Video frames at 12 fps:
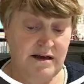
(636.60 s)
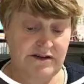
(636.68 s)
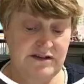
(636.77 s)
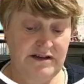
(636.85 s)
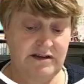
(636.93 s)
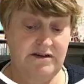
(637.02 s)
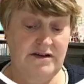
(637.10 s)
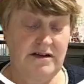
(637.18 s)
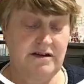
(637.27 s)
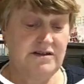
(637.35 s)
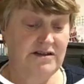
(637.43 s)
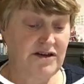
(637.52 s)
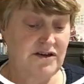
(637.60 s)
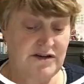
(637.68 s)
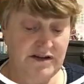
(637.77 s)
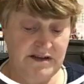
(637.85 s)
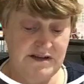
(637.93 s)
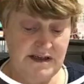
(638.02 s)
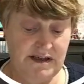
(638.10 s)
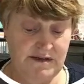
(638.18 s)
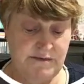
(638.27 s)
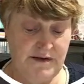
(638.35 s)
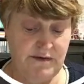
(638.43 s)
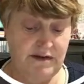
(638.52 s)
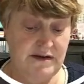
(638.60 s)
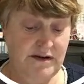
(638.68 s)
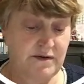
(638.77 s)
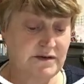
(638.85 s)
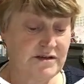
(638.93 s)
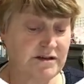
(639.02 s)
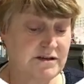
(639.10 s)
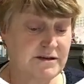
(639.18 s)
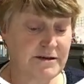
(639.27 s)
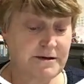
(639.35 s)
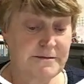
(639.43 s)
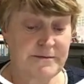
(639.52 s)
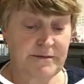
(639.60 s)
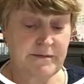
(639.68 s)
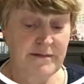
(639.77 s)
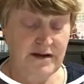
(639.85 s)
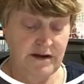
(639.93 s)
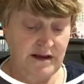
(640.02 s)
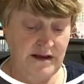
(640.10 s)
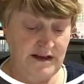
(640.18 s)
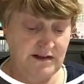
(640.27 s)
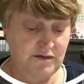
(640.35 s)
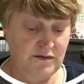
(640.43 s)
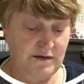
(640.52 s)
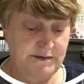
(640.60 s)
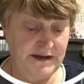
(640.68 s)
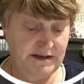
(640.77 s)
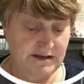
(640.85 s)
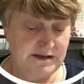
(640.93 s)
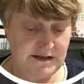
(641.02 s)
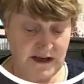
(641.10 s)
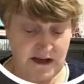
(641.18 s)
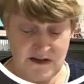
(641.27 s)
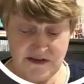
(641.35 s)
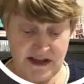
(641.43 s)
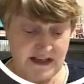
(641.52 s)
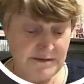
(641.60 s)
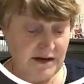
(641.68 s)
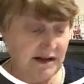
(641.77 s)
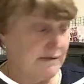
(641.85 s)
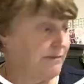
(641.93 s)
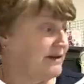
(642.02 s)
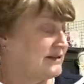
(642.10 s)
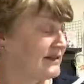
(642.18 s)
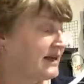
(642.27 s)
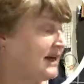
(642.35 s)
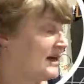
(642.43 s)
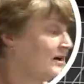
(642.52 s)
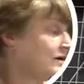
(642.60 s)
tonight, so you can see something with those. I think that's all the pieces. So there's my little bits there.